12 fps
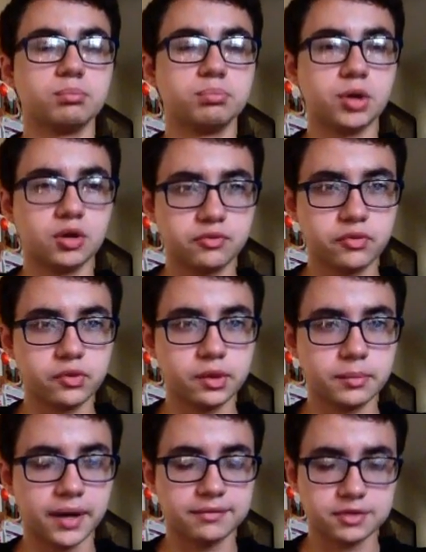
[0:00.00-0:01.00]
both of
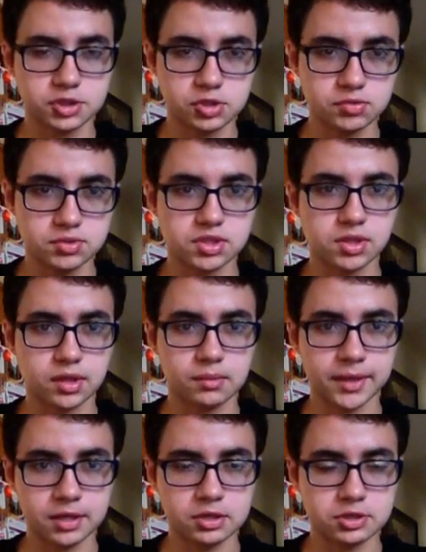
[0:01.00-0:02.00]
them have to choose a general
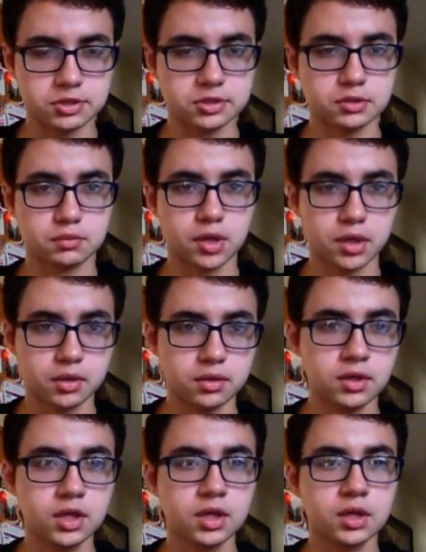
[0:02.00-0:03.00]
manager to run
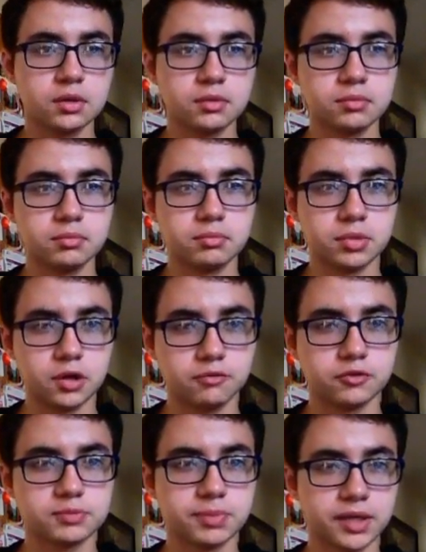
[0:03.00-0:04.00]

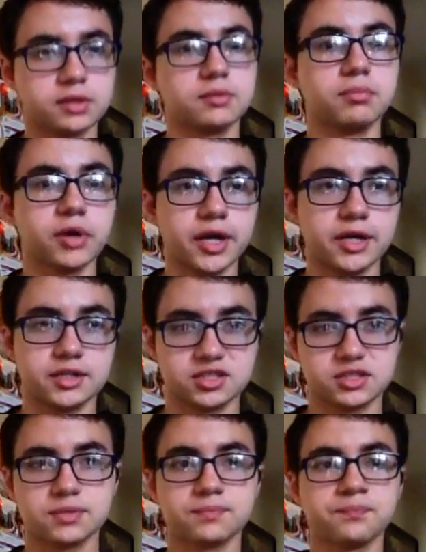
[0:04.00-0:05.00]
both respective
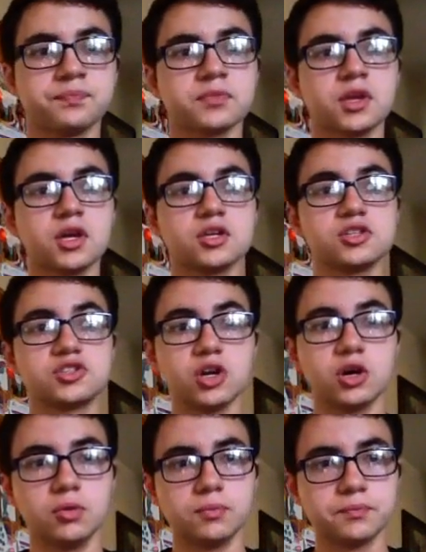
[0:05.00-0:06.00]
brands.
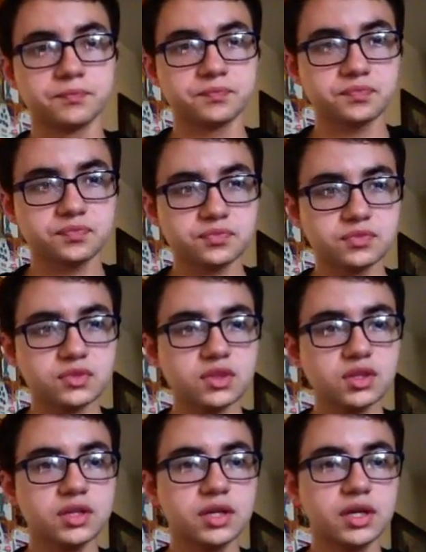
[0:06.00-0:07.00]
So,
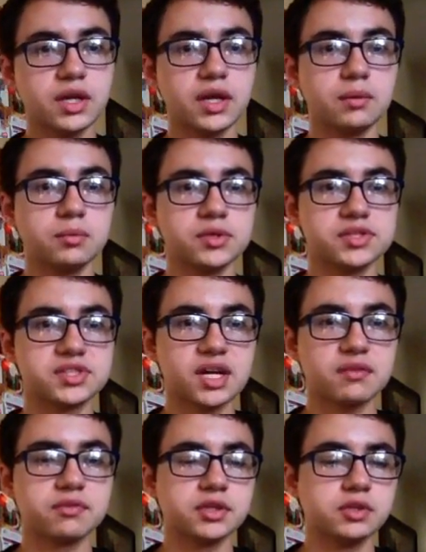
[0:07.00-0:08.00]
it was
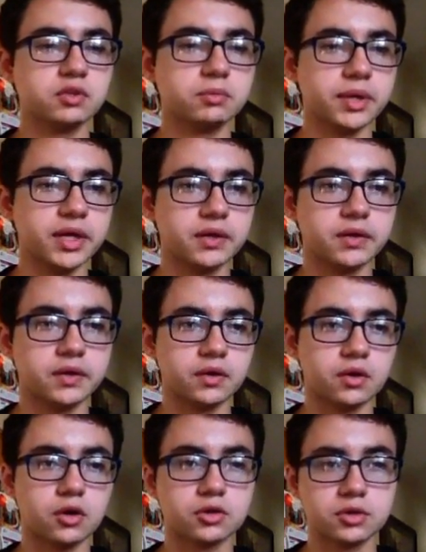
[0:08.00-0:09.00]
Stephanie who made
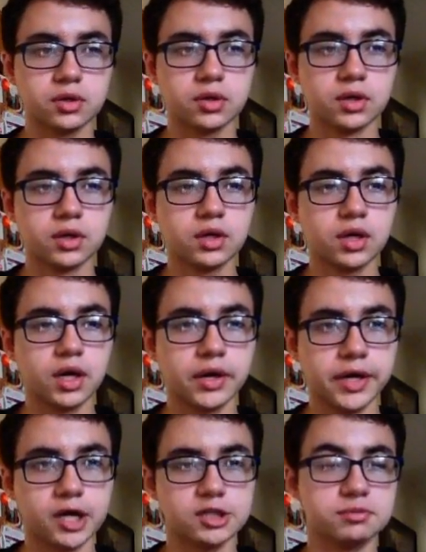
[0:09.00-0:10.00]
her
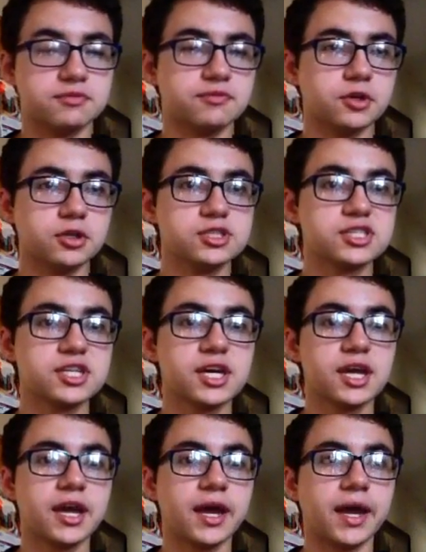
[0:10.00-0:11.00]
announcement first,
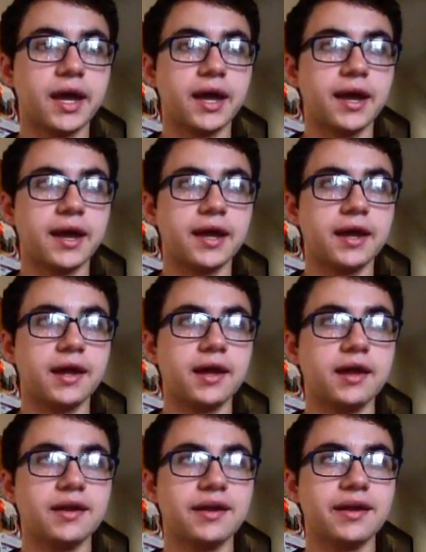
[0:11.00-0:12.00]

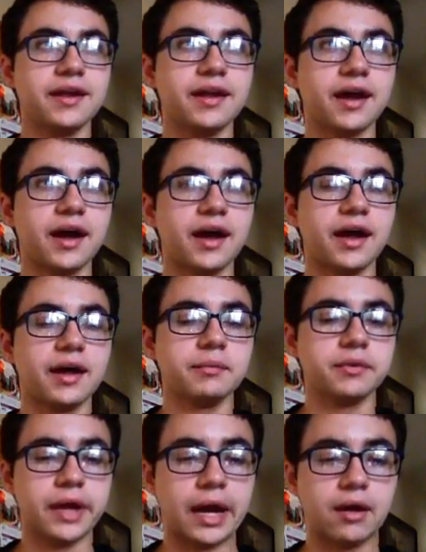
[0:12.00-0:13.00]
and
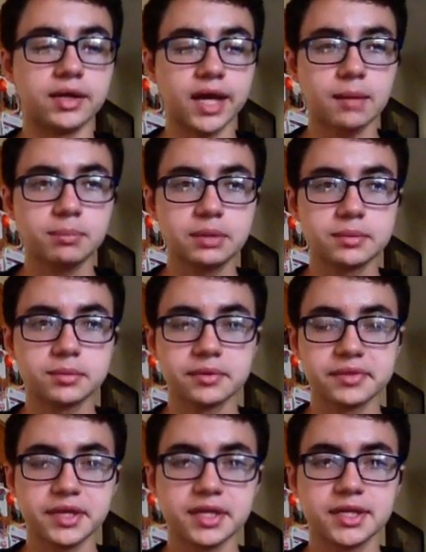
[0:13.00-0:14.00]
now a lot of people were
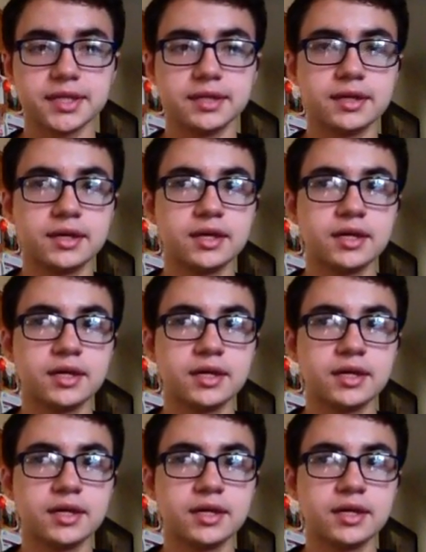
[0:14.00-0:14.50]
thinking